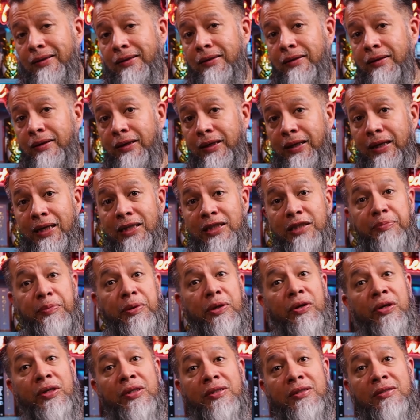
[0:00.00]
It has
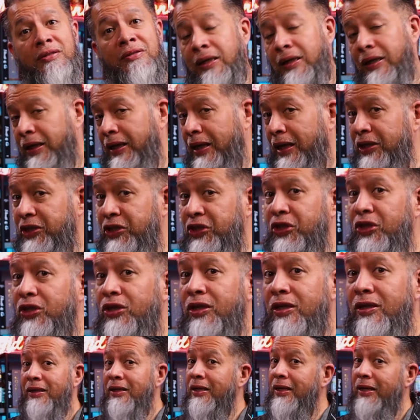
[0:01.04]
spirits, it has
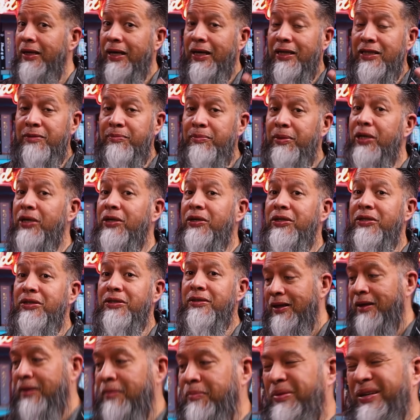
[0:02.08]
sugar, it has bitters,
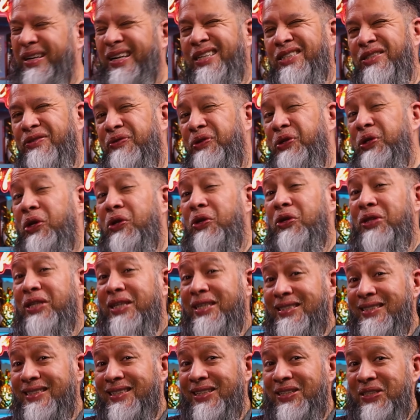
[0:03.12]
but it has a few other
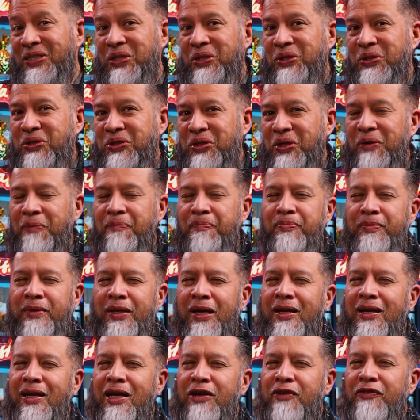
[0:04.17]
things in it too. So
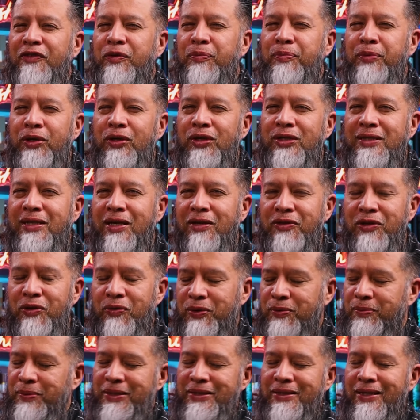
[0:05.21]
a lot of you purists out there
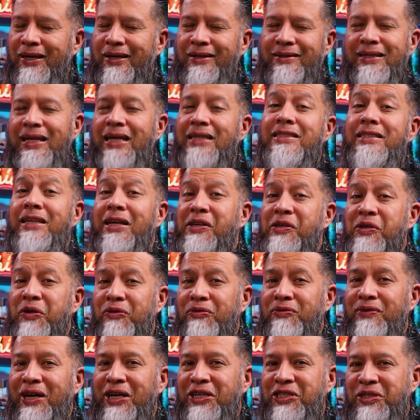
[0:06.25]
would be saying that's not an old
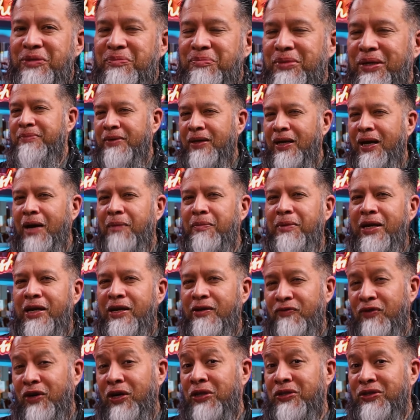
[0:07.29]
fashioned, but I'm letting it
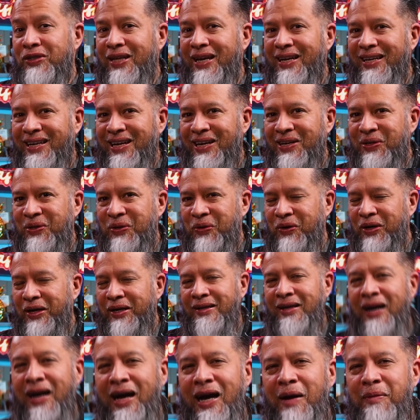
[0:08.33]
fall into that category.
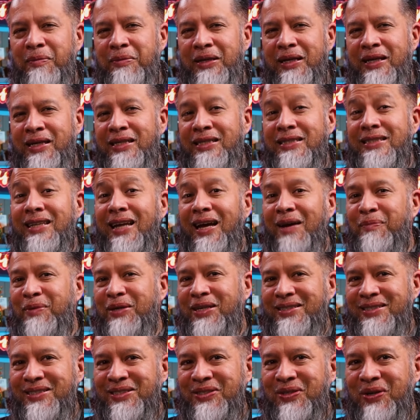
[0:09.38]
I'm letting it slide
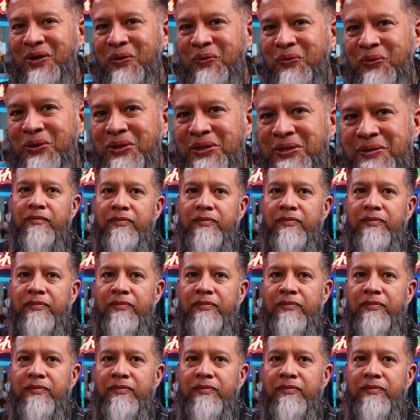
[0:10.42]
because it's Star Wars.